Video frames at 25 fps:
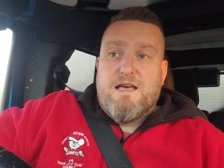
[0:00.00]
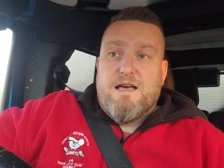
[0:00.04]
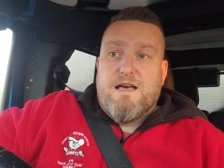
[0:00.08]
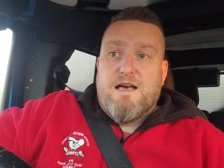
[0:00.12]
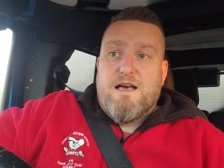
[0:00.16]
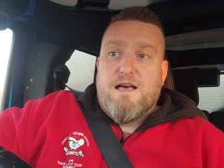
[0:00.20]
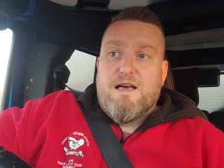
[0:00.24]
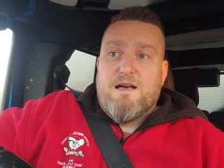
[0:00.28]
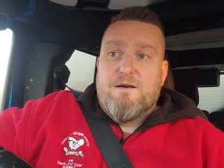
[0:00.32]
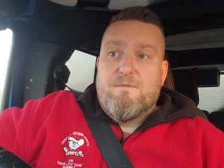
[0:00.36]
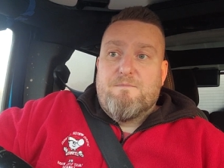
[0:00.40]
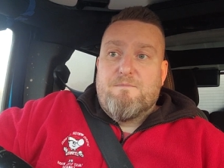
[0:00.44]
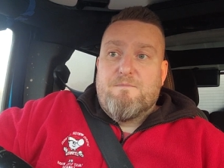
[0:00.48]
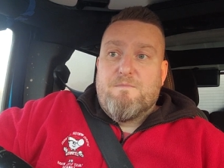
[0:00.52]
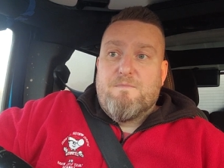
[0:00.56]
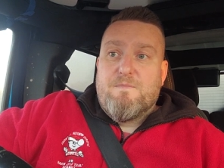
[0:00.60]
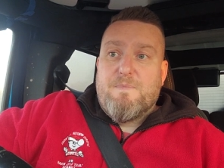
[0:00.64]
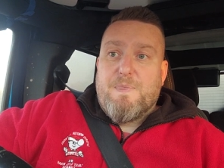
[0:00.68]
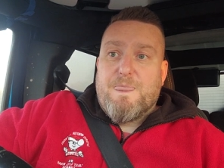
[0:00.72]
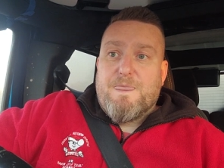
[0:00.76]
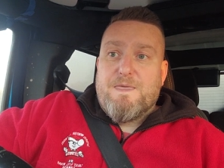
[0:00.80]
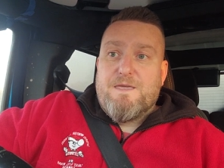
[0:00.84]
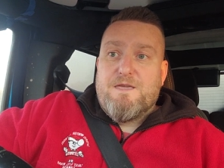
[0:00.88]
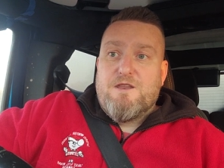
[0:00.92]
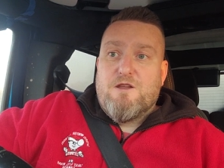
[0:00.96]
um,
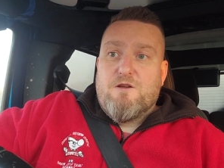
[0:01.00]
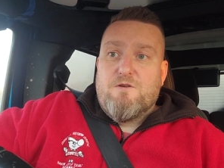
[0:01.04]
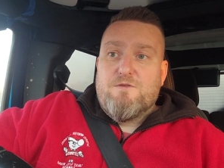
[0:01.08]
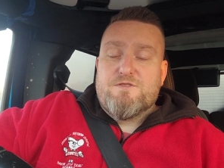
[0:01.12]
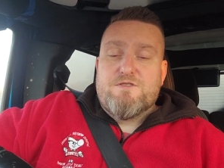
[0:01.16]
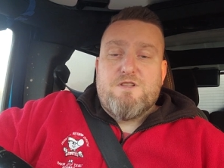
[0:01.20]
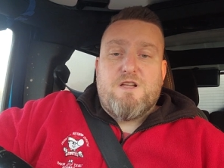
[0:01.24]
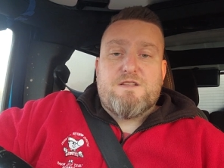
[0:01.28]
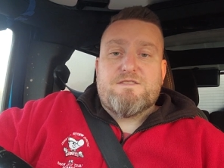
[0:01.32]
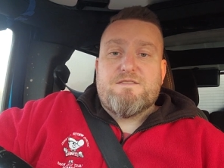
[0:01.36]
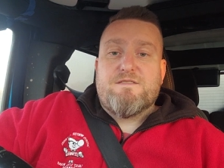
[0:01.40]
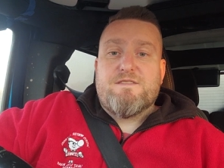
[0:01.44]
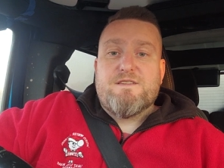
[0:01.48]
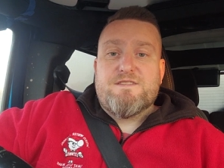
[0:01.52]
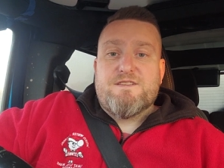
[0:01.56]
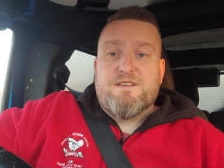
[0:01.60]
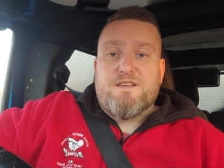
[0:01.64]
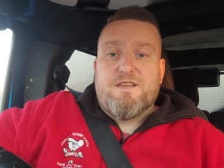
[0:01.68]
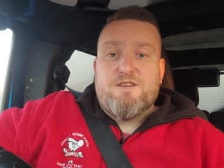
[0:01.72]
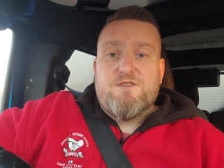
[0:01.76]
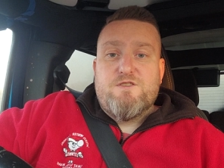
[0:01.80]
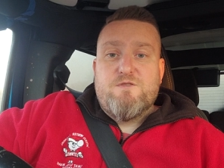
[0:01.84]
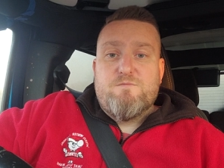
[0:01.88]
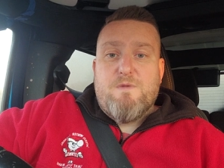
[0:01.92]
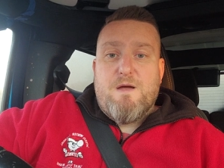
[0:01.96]
you know there's lots of things I
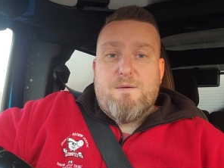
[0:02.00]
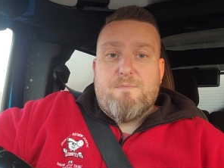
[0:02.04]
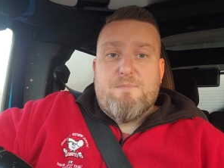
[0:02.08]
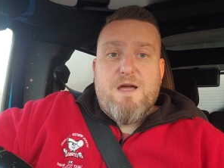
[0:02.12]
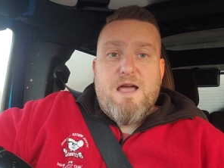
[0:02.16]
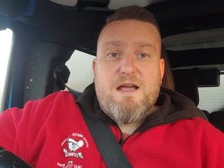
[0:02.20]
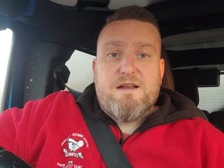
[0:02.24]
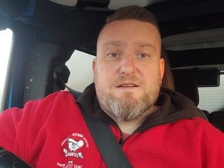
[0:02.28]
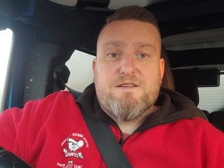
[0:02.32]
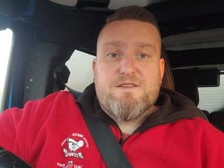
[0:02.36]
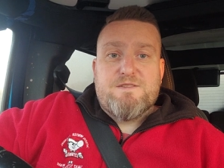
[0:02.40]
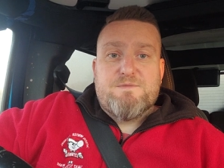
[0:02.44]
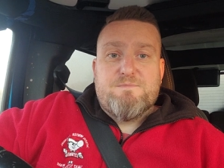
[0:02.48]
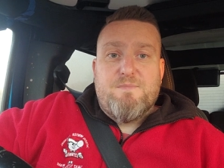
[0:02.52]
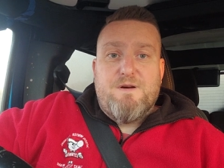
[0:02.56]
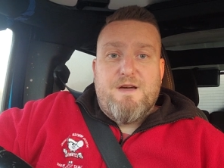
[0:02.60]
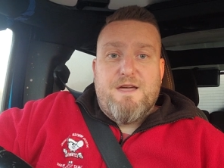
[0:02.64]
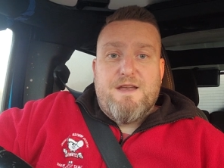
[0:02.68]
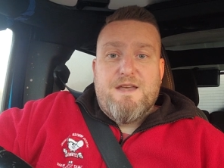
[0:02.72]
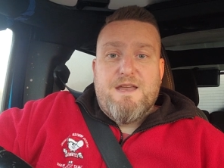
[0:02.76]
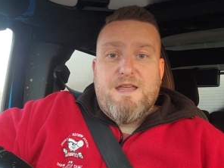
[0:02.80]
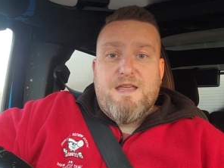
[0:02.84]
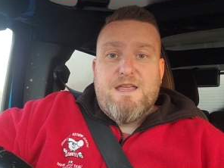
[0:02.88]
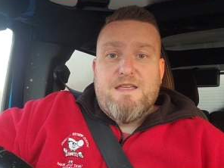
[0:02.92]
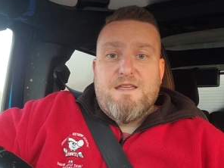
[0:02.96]
can do in my practice,
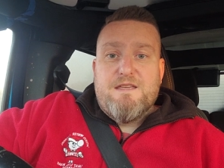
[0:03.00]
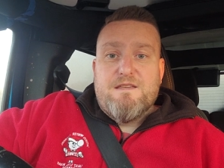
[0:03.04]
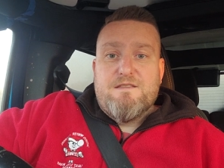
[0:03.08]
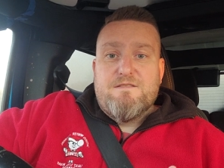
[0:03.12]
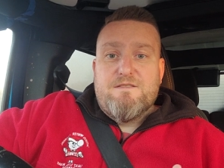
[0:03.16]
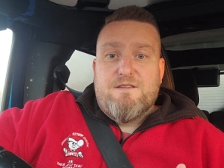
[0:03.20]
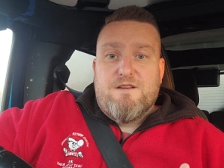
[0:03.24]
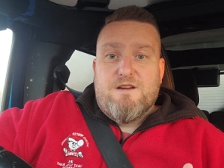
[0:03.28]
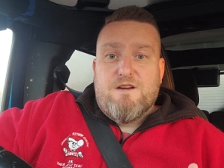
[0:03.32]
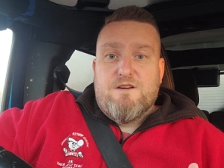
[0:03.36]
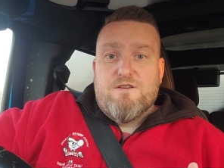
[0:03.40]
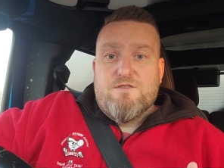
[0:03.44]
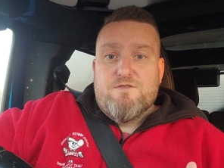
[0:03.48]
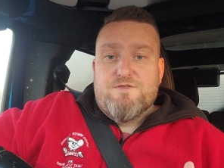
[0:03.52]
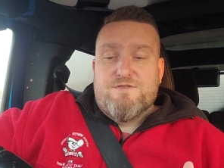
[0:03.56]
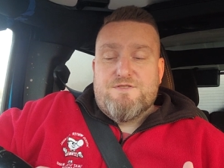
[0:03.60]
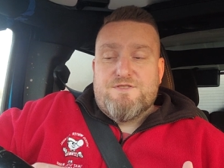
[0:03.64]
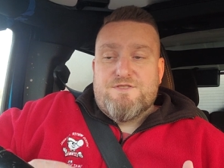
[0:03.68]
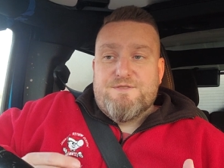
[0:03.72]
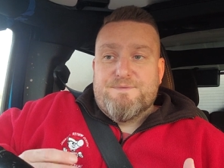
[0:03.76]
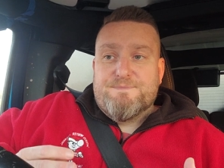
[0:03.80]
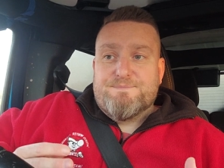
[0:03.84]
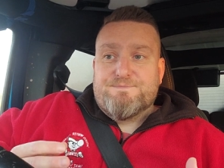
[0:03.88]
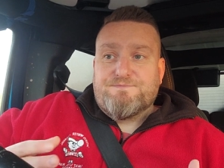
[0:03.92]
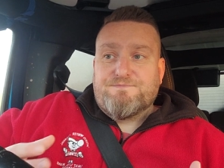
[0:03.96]
but
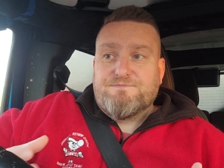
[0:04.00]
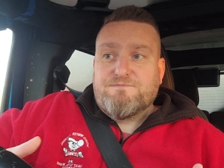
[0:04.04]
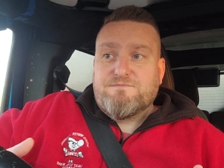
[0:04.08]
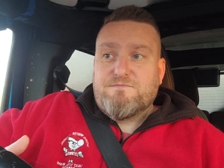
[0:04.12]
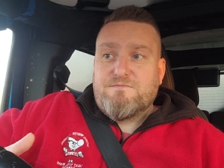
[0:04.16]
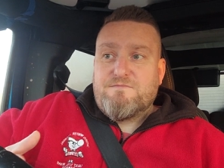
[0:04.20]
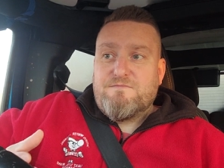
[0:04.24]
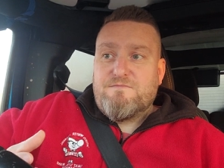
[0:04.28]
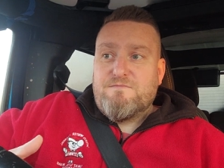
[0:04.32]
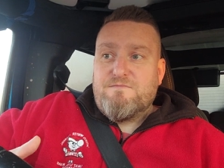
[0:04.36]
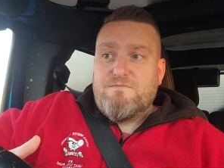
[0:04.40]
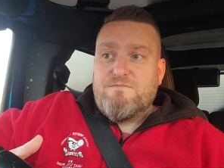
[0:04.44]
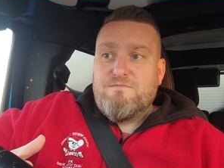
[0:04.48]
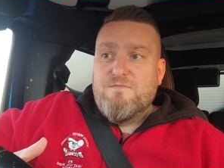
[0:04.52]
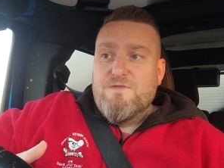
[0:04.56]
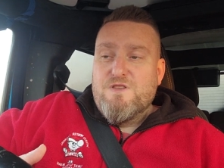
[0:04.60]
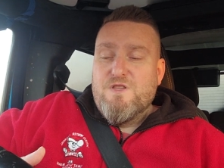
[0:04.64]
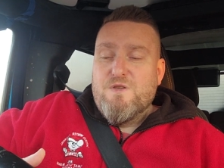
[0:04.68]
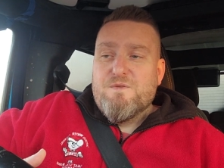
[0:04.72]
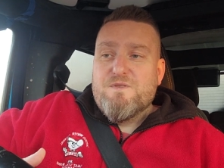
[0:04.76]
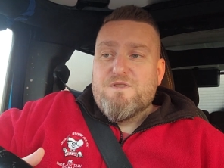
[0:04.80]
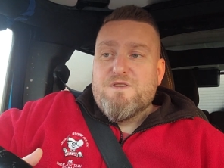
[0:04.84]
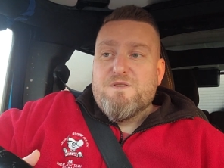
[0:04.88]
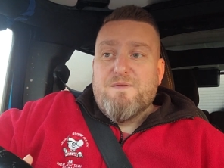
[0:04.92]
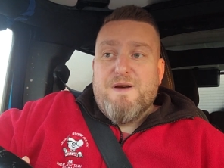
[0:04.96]
there's
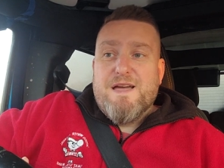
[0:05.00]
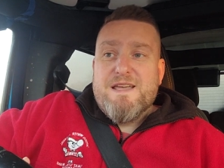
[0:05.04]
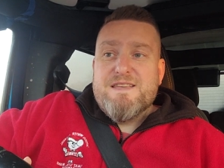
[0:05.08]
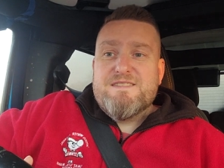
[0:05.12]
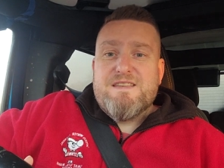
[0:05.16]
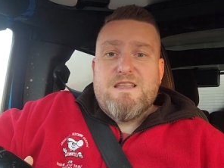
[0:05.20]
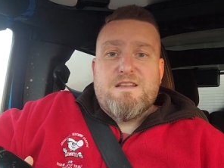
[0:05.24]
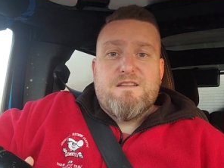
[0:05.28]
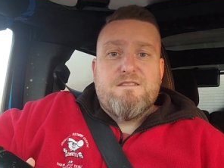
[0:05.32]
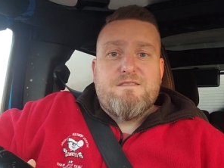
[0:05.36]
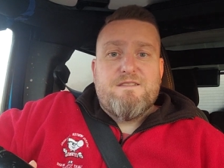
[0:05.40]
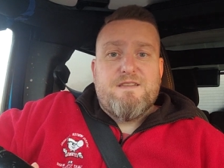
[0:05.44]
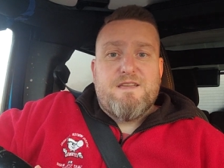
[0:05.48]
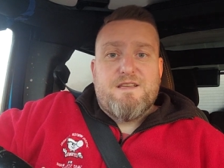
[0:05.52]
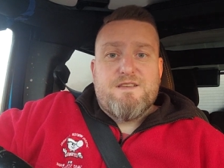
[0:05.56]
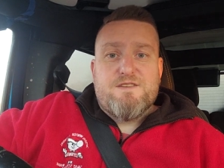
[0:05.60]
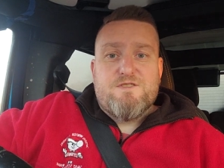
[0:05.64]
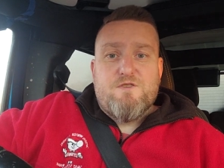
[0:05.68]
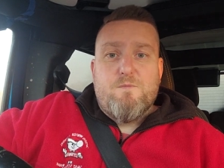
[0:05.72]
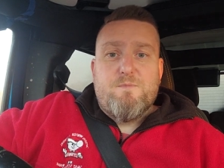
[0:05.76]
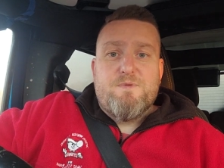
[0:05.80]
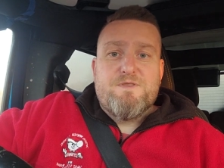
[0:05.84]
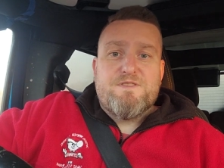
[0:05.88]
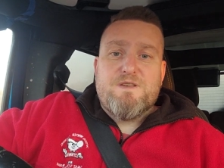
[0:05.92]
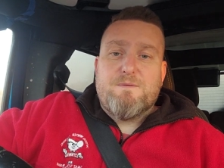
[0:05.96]
you know the device end of
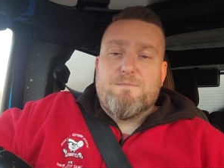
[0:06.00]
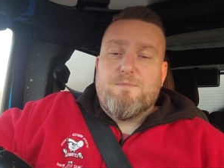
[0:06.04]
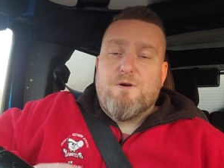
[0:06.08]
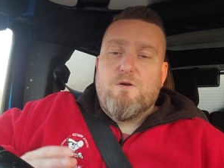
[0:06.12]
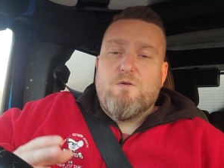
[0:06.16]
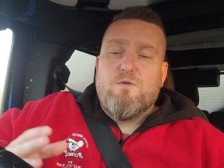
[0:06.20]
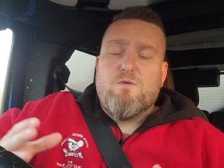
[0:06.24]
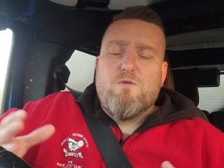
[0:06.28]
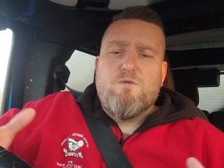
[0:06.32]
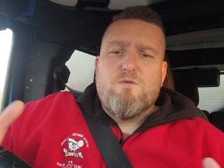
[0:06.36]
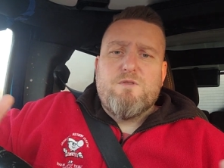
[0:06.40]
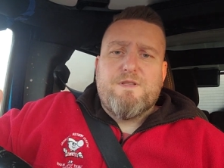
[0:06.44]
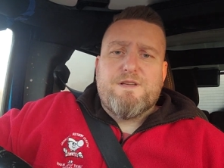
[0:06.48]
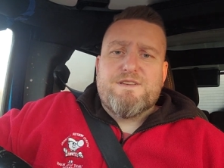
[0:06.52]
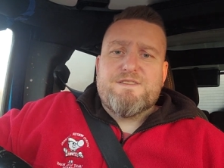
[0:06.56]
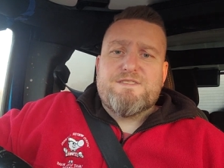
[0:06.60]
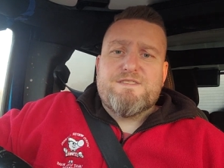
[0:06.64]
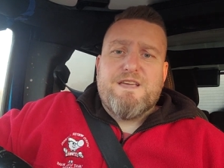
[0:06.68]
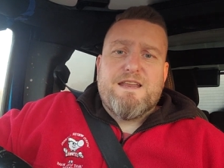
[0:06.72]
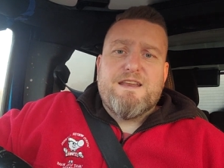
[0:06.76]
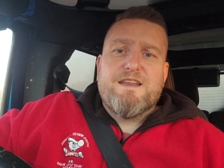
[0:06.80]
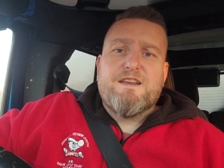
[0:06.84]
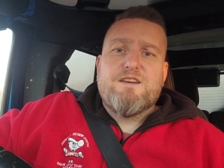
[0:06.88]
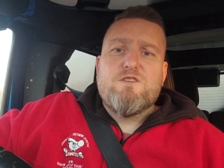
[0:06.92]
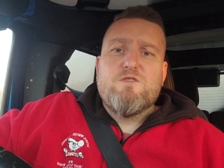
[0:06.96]
things opens up a whole
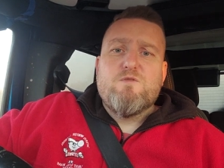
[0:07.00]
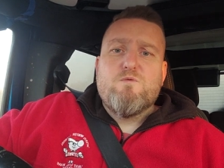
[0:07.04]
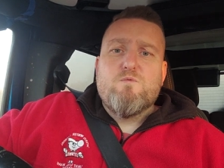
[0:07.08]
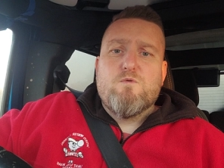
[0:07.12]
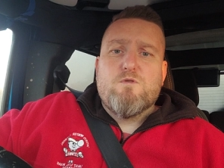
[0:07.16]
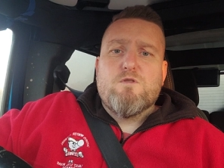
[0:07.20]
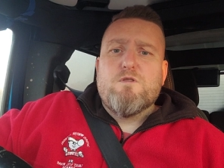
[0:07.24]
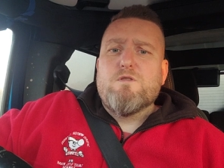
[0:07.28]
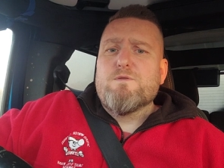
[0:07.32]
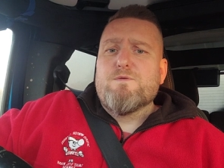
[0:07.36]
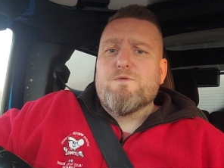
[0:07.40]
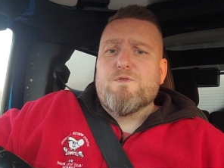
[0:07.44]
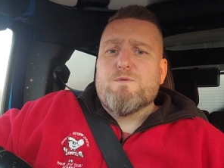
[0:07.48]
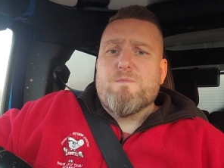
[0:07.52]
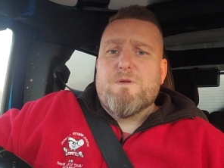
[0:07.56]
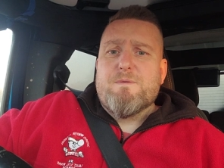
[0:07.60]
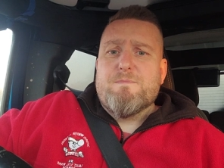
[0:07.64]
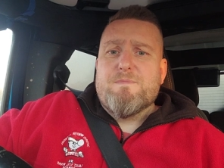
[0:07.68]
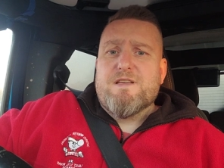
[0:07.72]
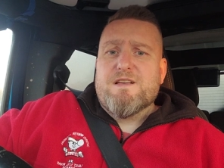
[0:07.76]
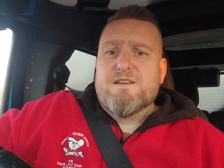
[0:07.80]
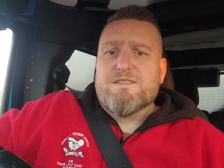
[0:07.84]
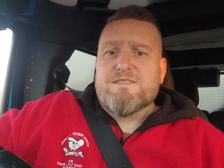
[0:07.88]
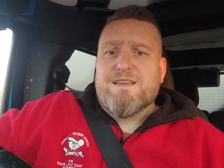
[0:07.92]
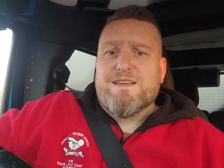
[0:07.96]
exciting new world for me
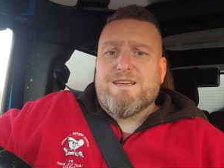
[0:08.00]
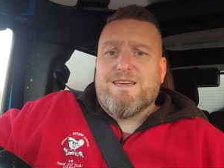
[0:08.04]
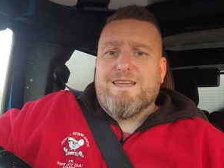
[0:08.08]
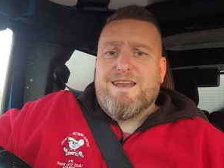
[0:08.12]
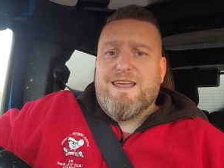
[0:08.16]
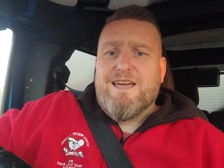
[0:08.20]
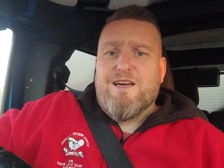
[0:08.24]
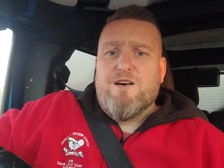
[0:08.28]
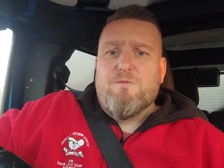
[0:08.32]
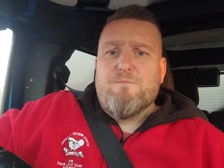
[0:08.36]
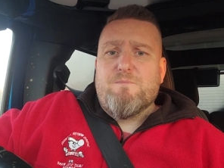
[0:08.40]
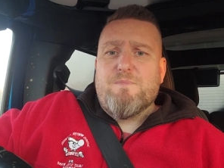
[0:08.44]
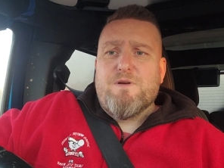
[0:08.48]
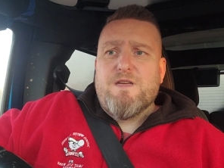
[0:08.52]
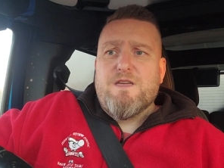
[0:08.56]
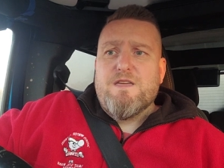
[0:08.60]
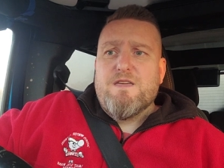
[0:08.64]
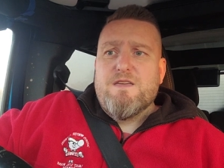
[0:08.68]
because I can help